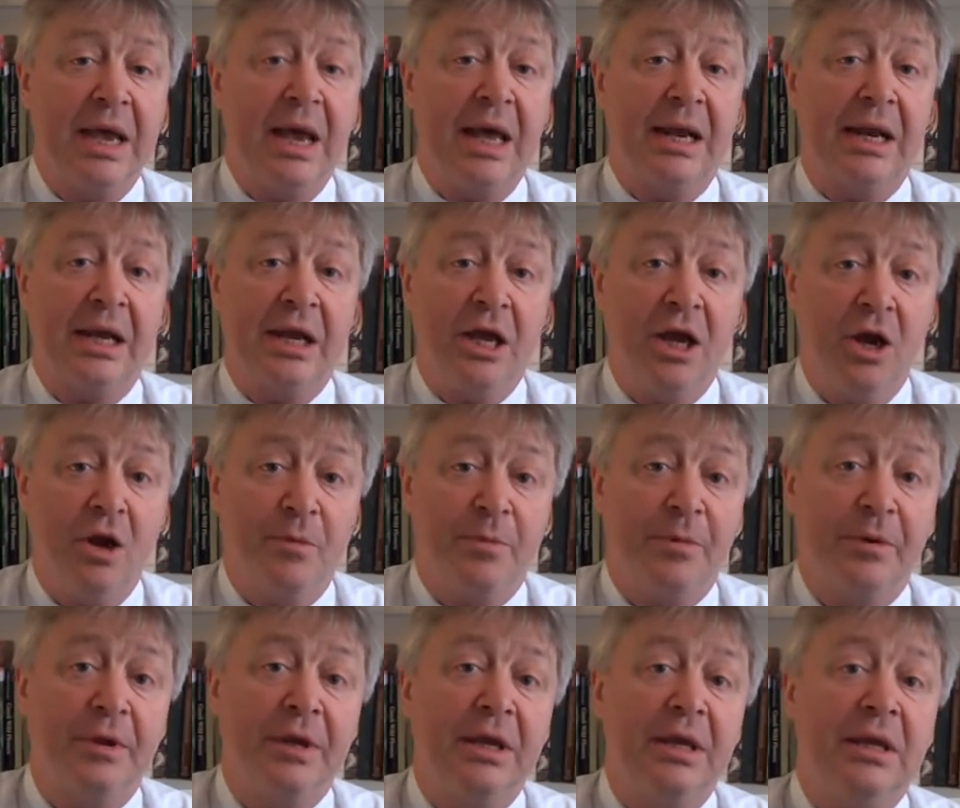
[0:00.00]
And I hope
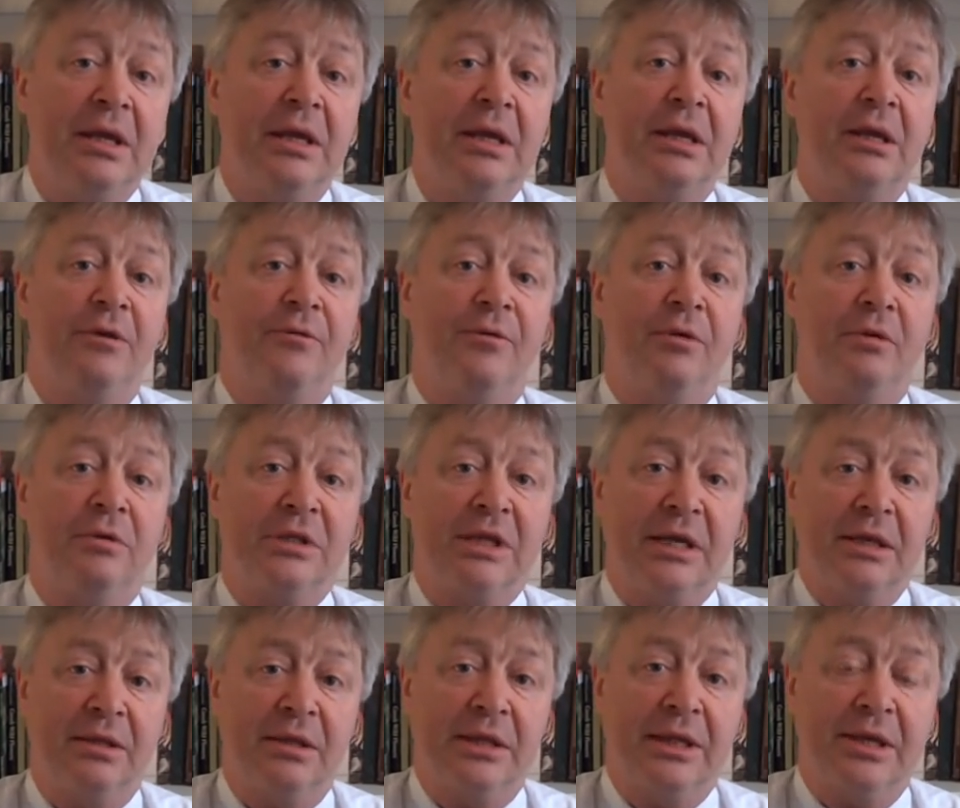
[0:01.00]
if you
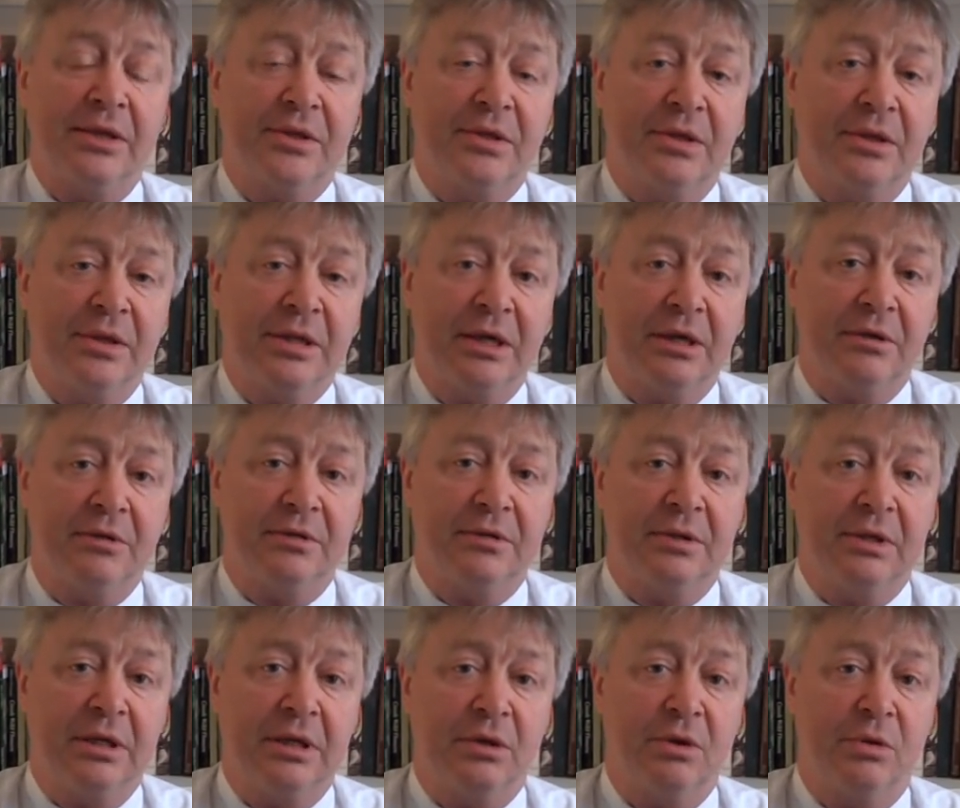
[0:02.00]
take the lessons out of
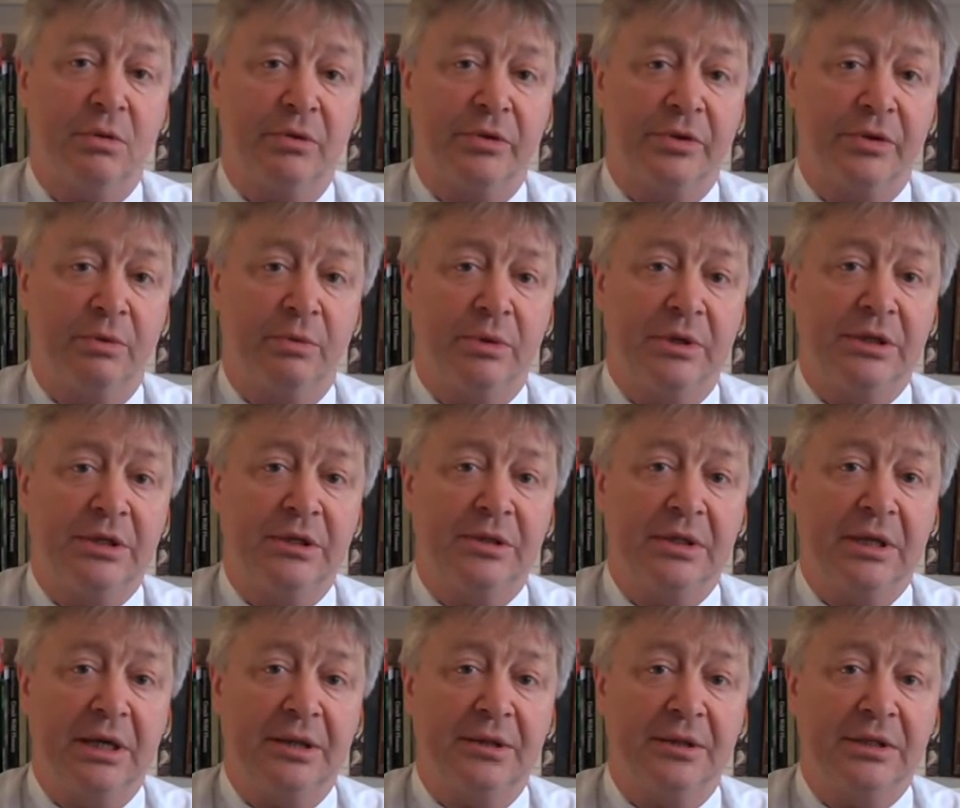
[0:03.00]
the course that we did
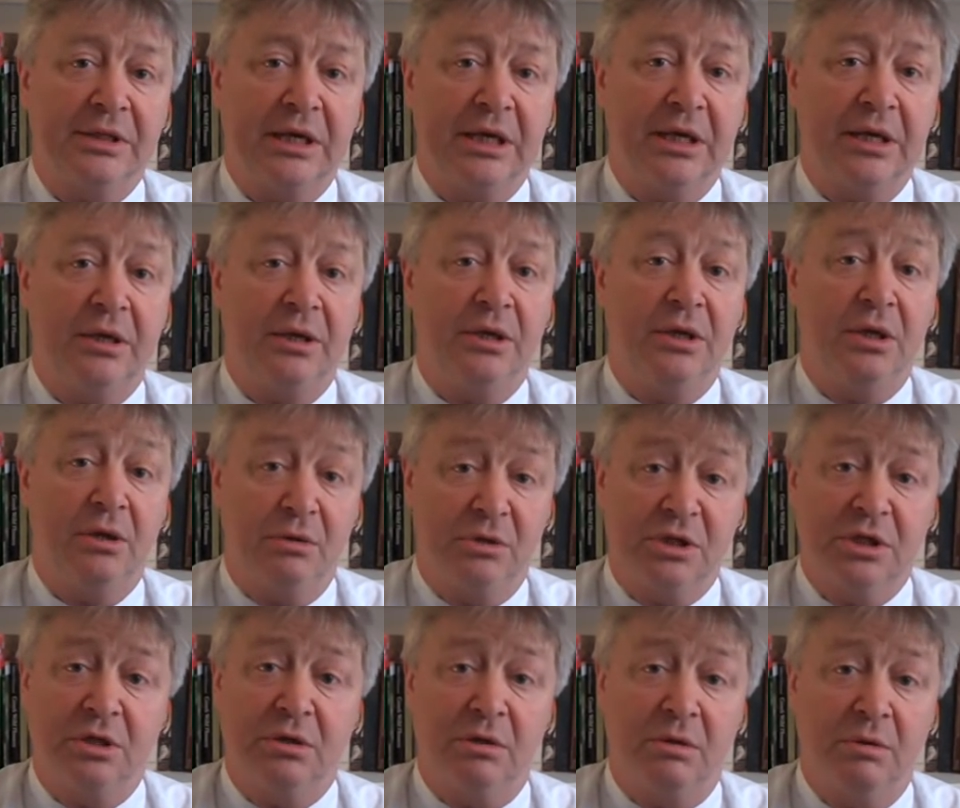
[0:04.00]
the other day, you
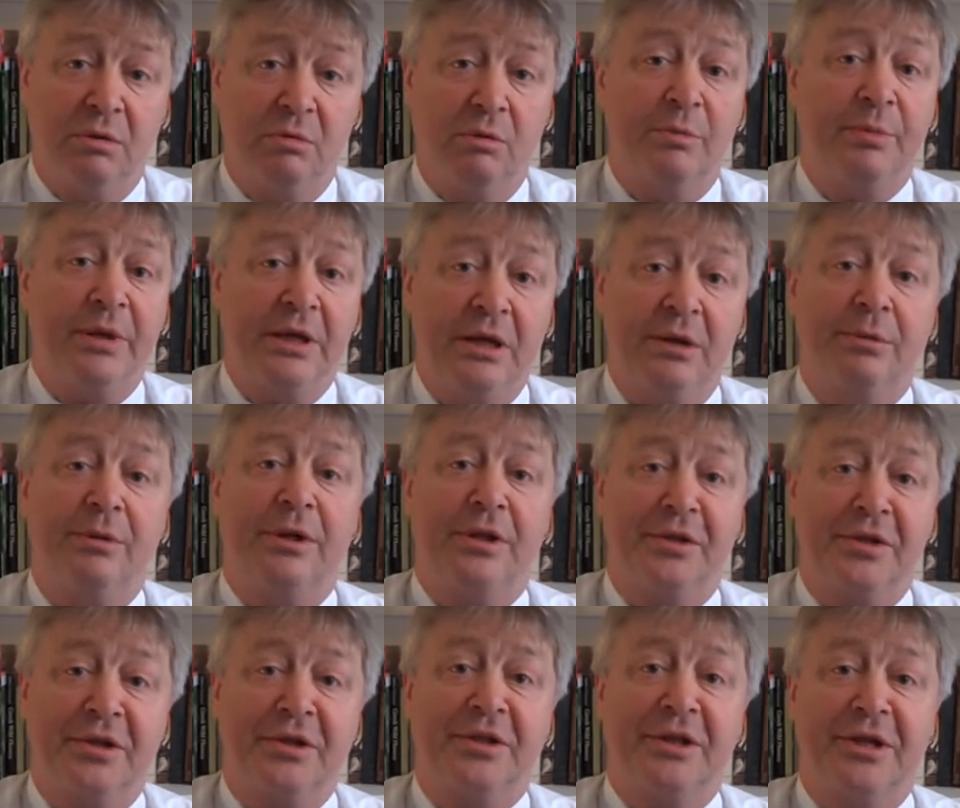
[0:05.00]
too will be equally
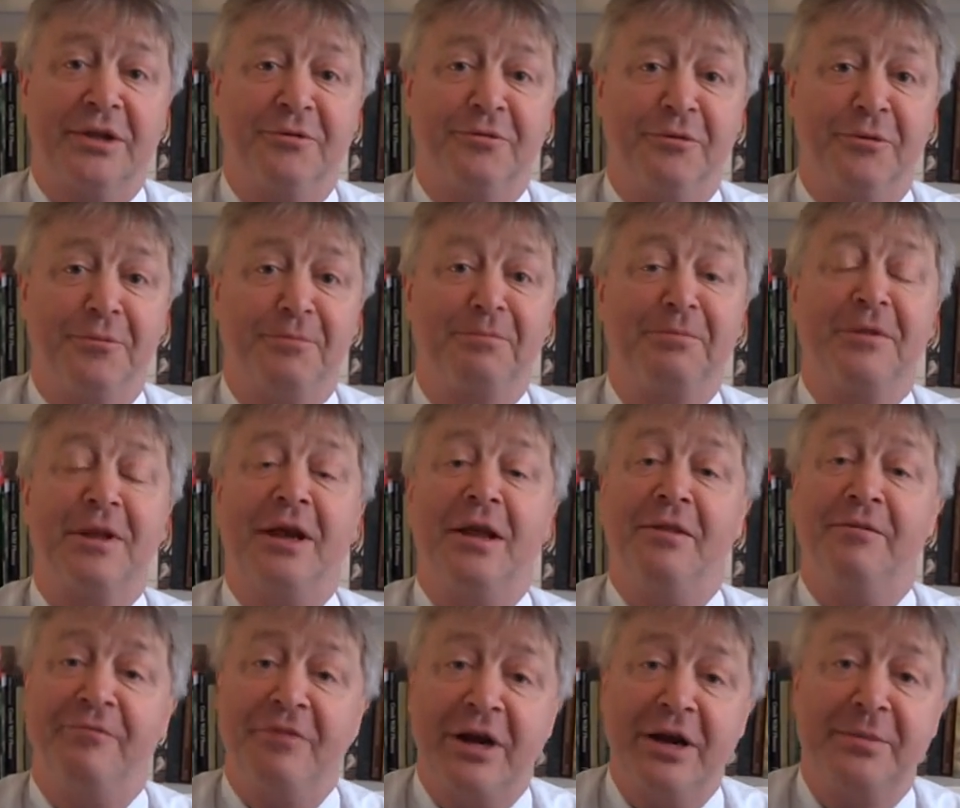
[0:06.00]
successful. And
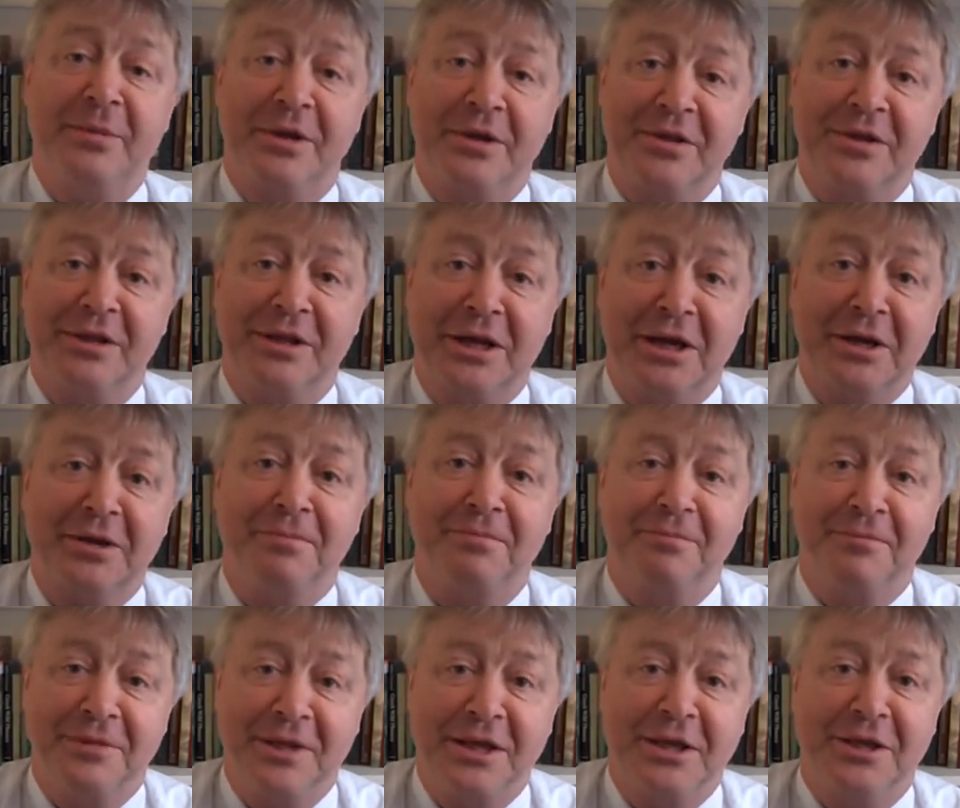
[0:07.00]
the very best of luck.
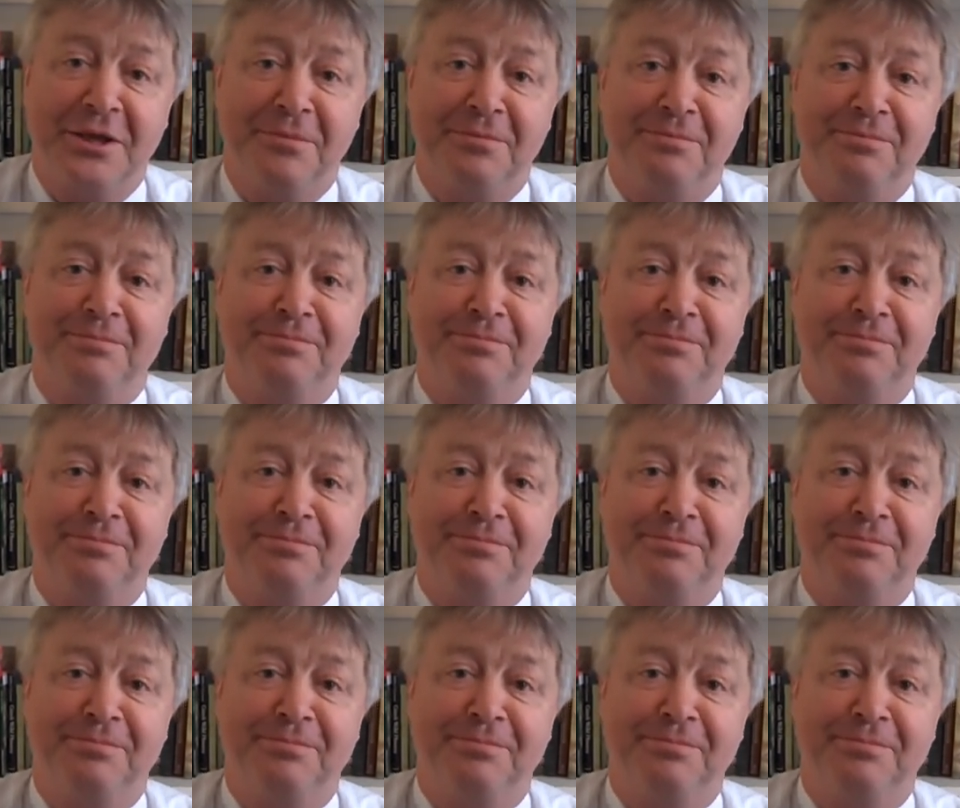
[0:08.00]
Thank you.